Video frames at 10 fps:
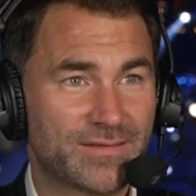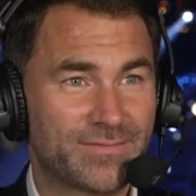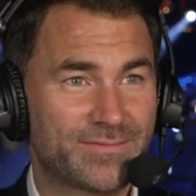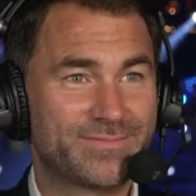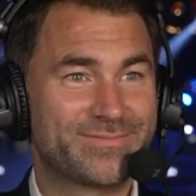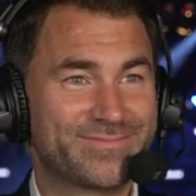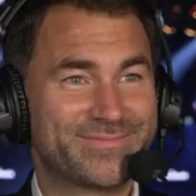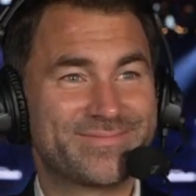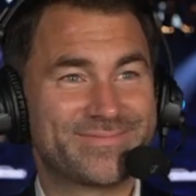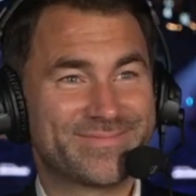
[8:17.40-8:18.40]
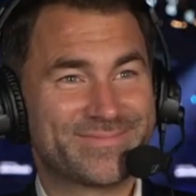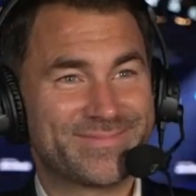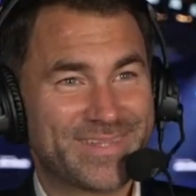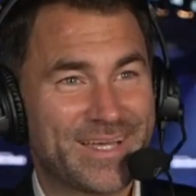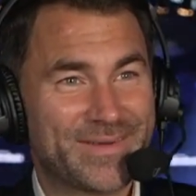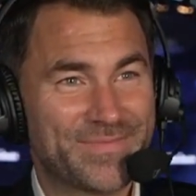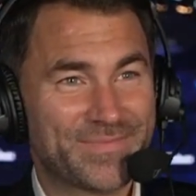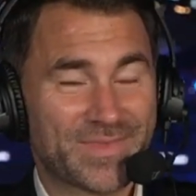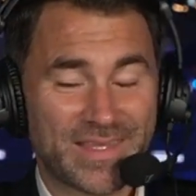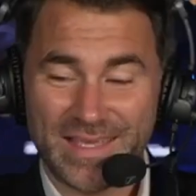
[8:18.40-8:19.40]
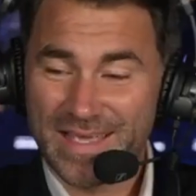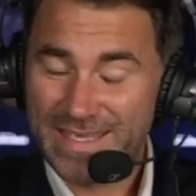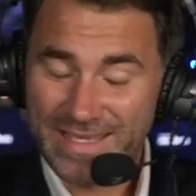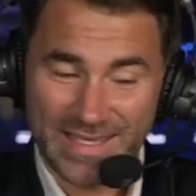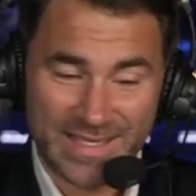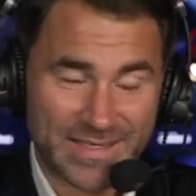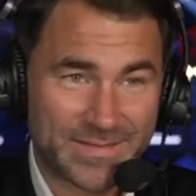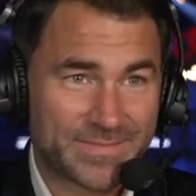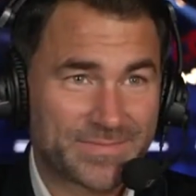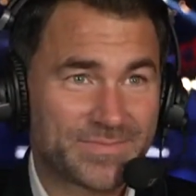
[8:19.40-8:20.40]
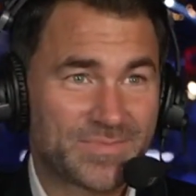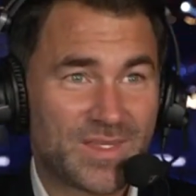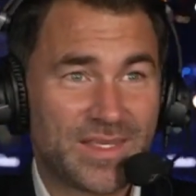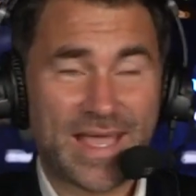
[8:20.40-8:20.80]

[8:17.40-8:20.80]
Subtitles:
Actually, just talk quickly through the rest of the year. So, Cleveland, then